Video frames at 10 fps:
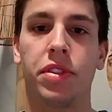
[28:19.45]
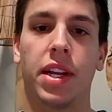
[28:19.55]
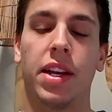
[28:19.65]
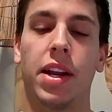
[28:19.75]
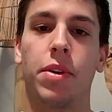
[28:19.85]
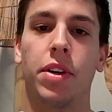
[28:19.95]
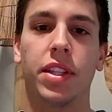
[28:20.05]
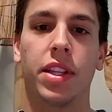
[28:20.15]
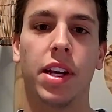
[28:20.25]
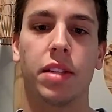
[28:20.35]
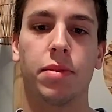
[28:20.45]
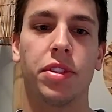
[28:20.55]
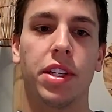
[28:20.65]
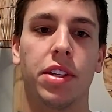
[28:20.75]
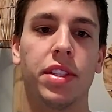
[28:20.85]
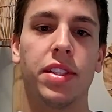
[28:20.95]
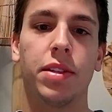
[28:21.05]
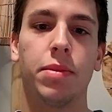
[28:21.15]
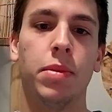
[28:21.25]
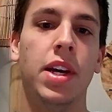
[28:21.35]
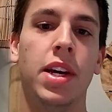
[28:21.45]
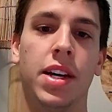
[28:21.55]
of stake networks in the Cosmos ecosystem,